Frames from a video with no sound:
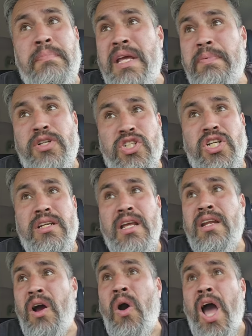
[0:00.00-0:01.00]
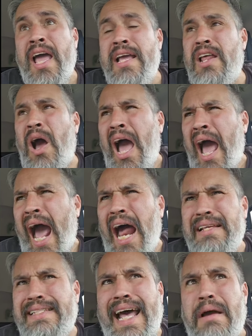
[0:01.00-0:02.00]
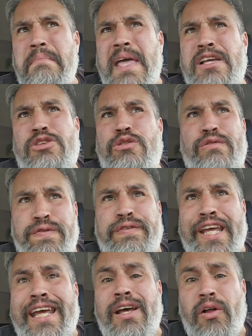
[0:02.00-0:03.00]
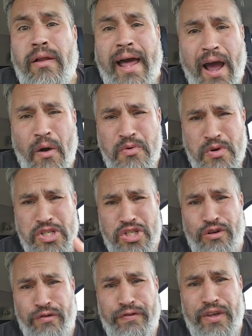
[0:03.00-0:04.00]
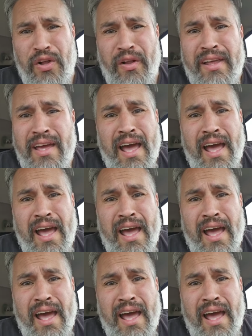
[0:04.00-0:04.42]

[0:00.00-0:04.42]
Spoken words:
People should, you know, how does that make you feel? How would you feel?